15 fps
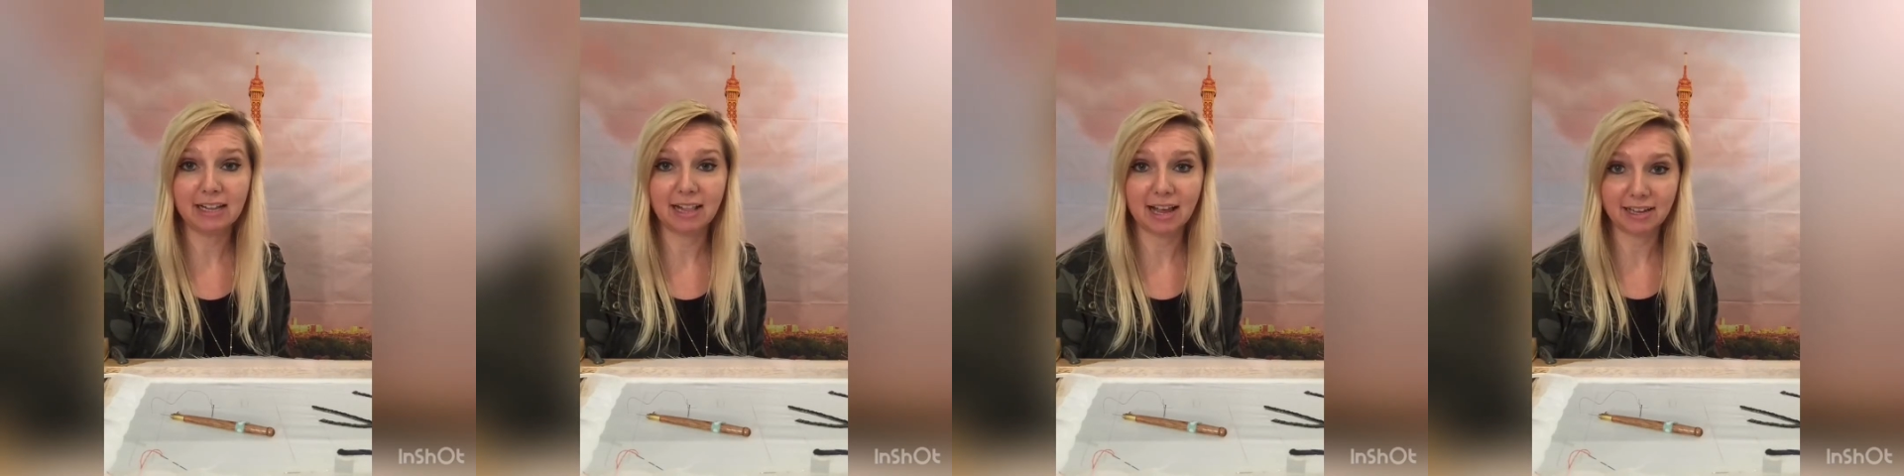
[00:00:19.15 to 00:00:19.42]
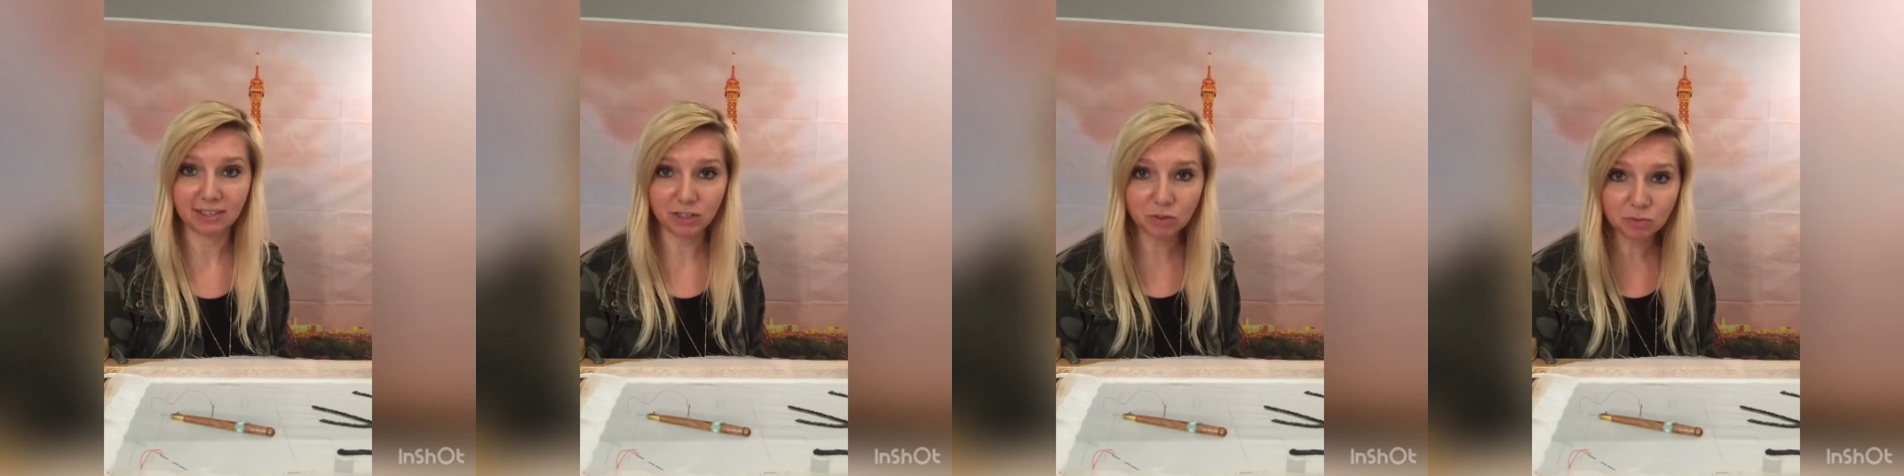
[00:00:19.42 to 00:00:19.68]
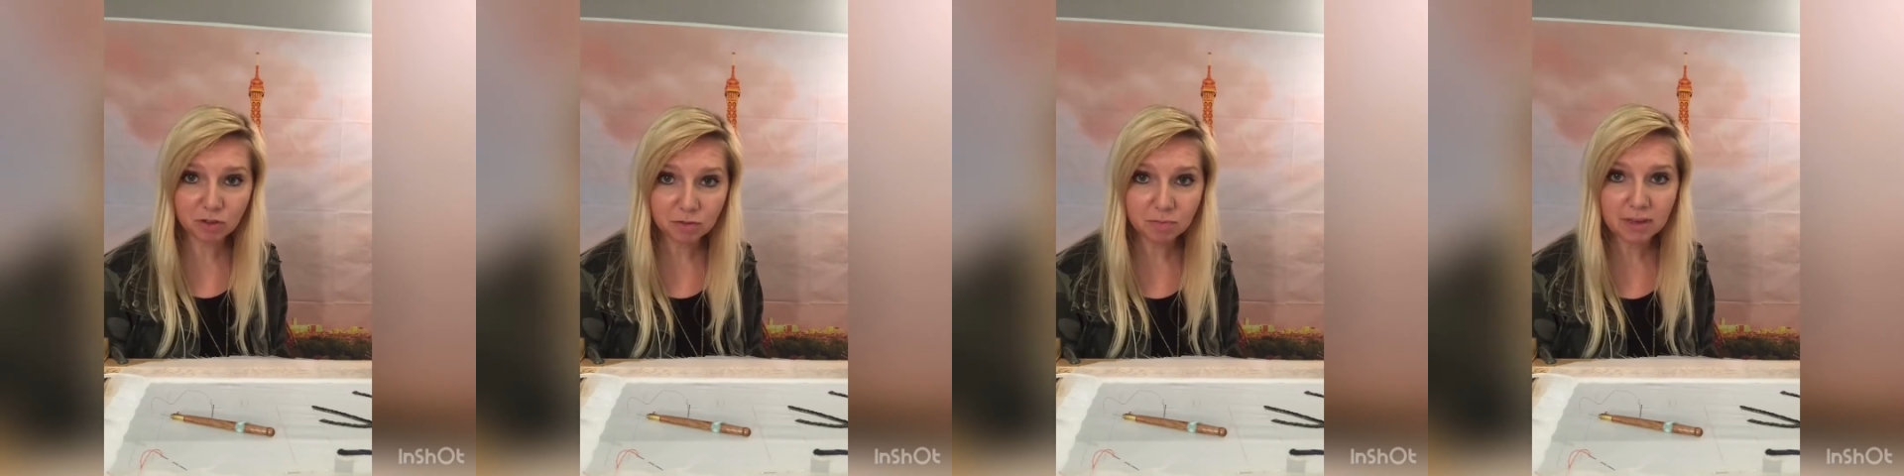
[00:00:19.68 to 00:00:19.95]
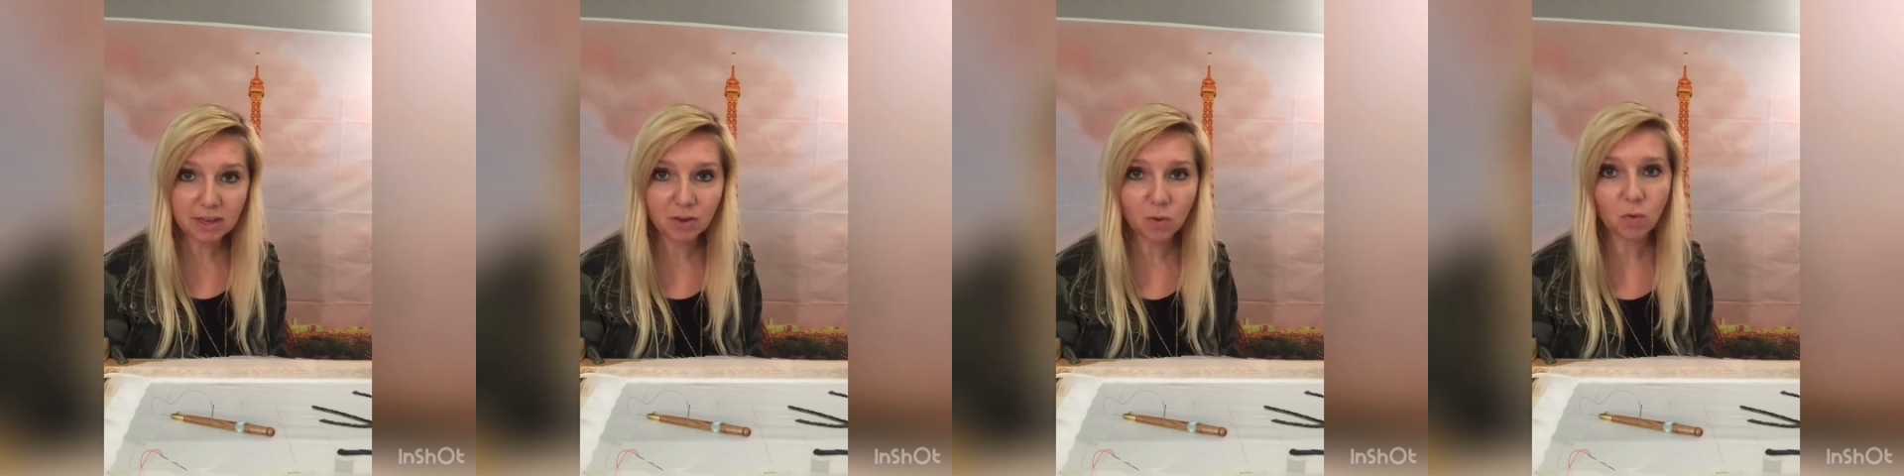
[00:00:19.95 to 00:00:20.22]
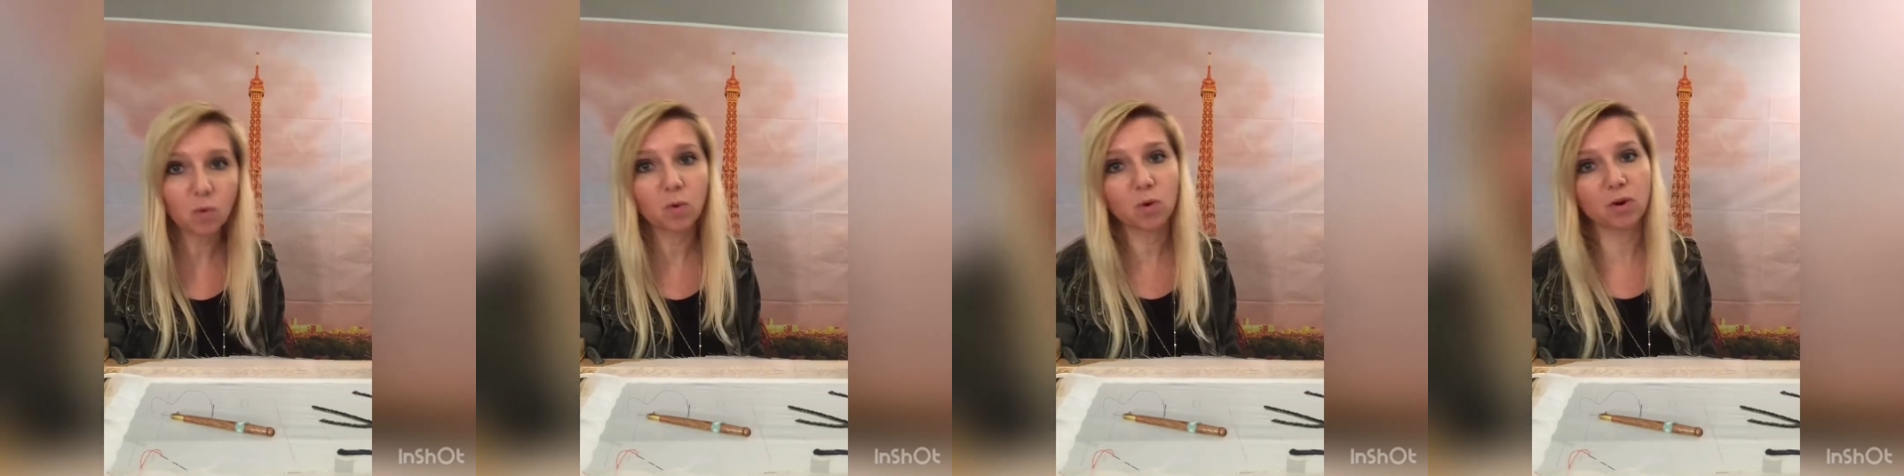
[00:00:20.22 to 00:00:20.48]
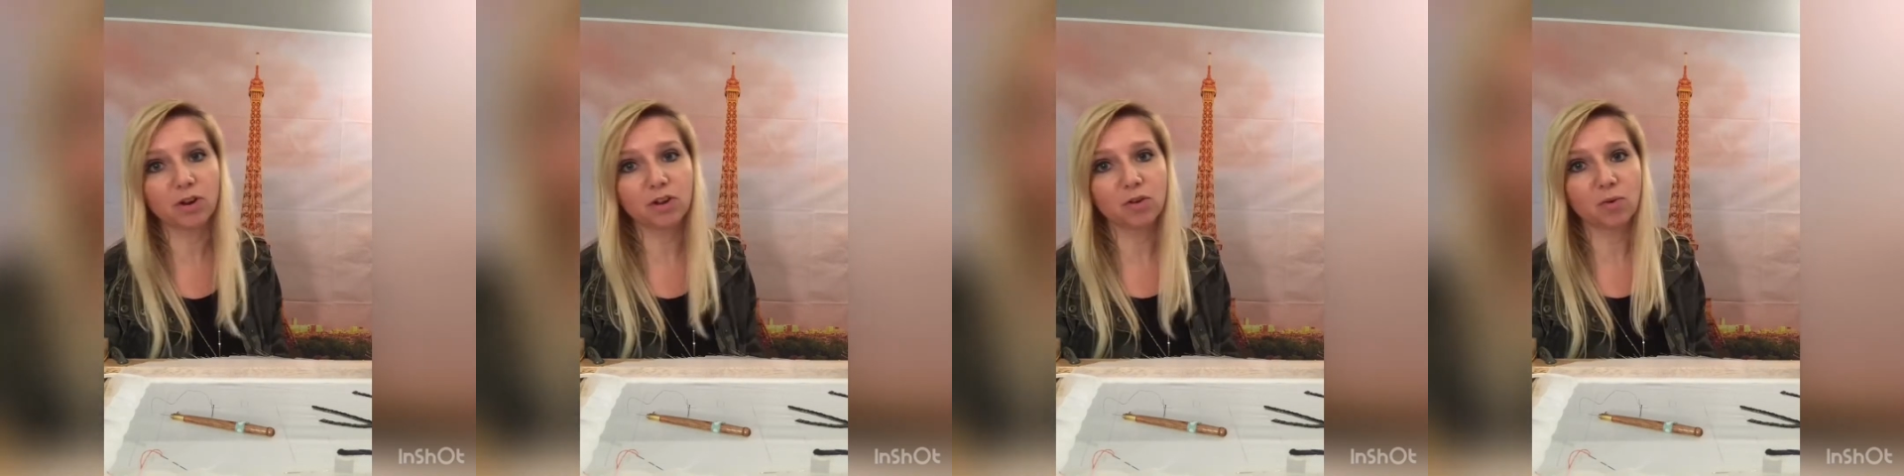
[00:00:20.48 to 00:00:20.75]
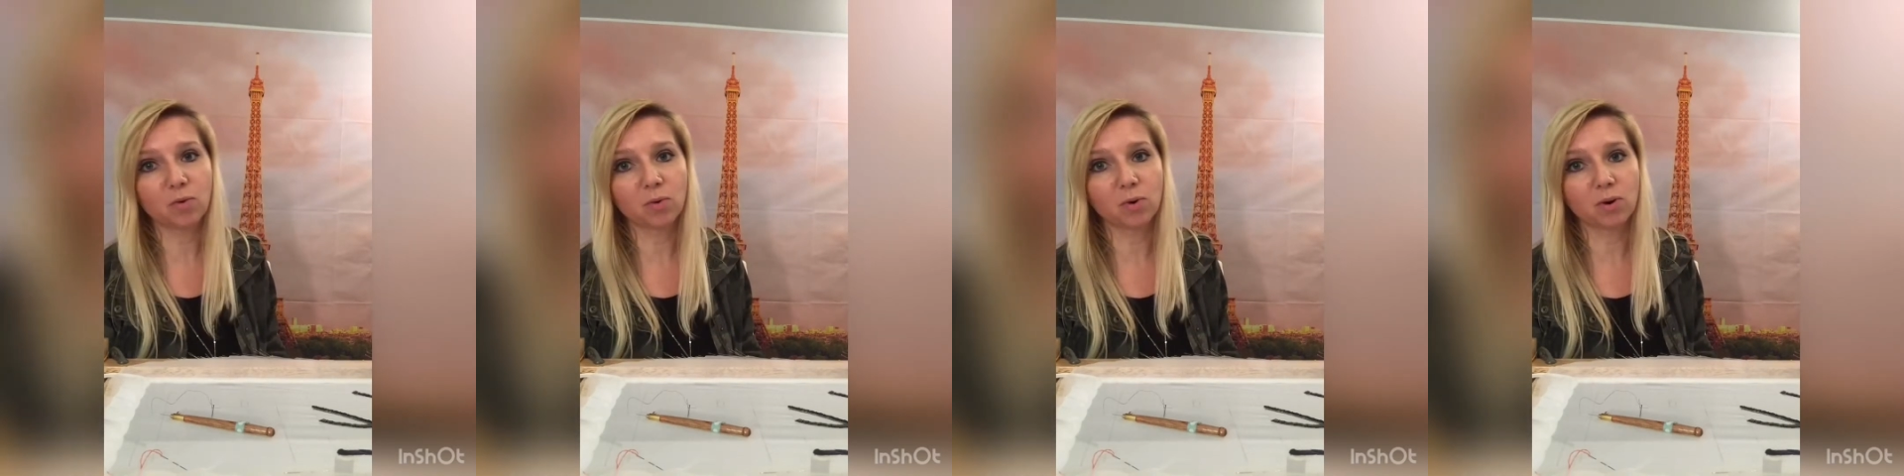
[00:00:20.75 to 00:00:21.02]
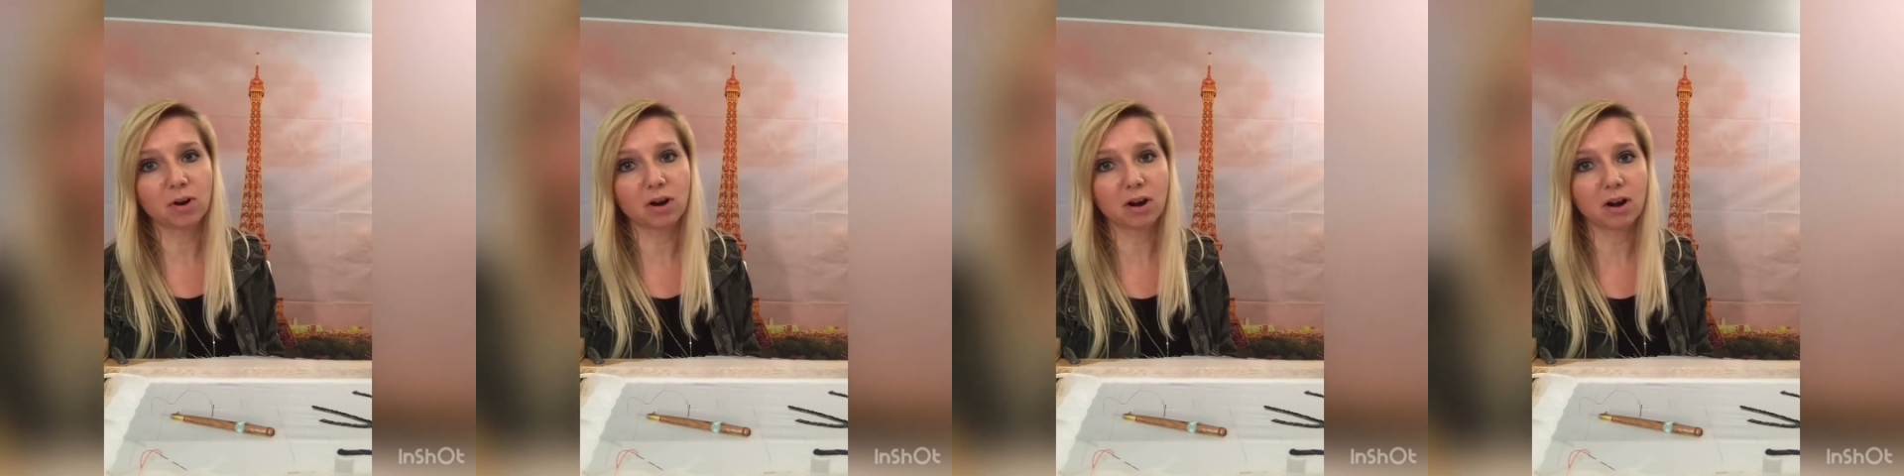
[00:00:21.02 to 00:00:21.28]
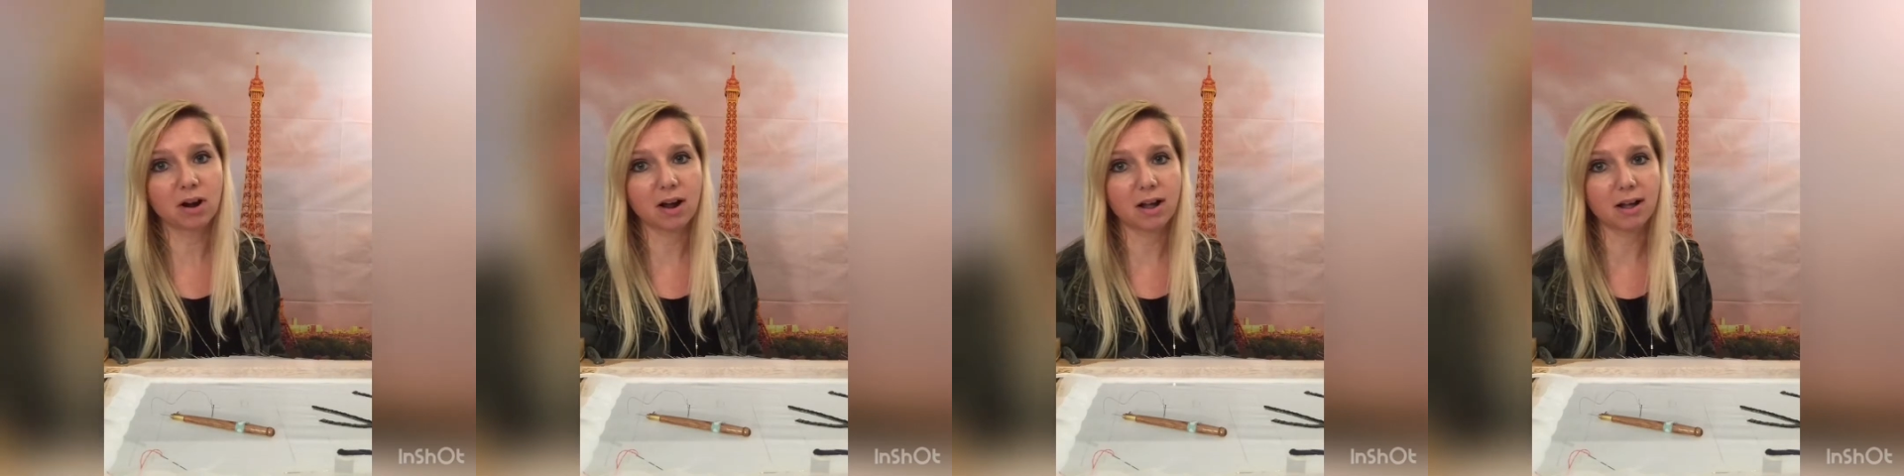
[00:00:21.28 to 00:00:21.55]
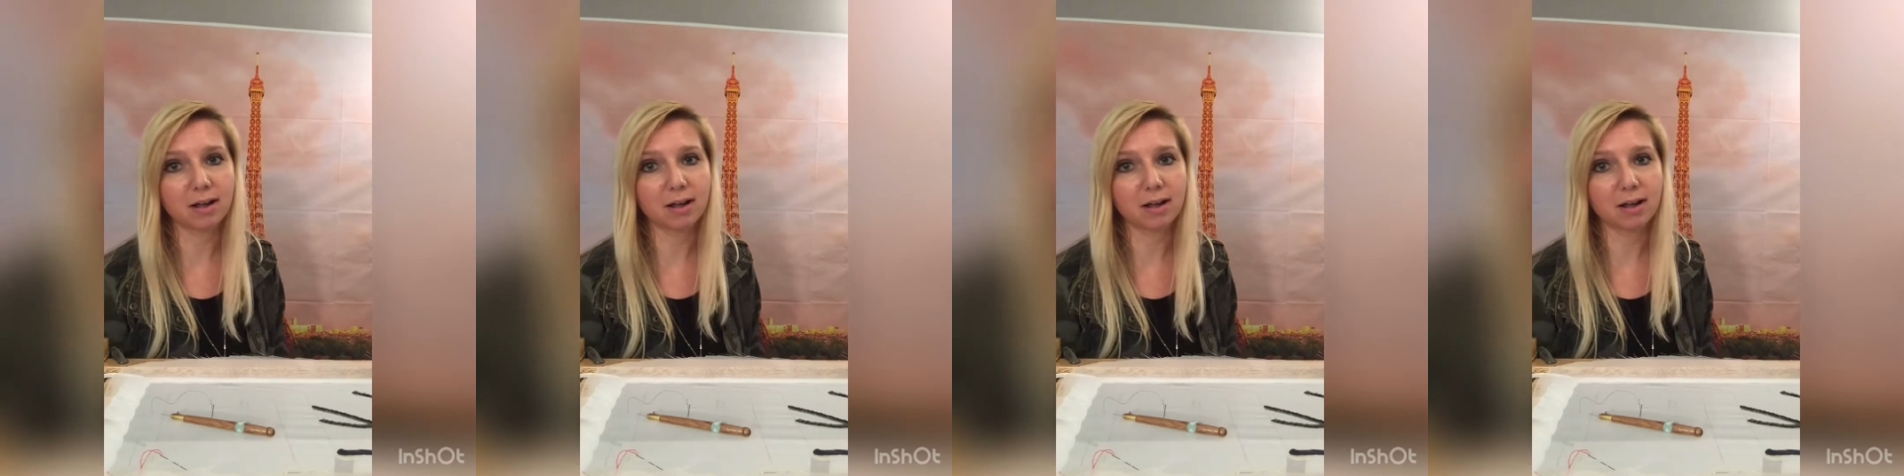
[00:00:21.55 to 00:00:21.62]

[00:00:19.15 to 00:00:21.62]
classes with me, or you're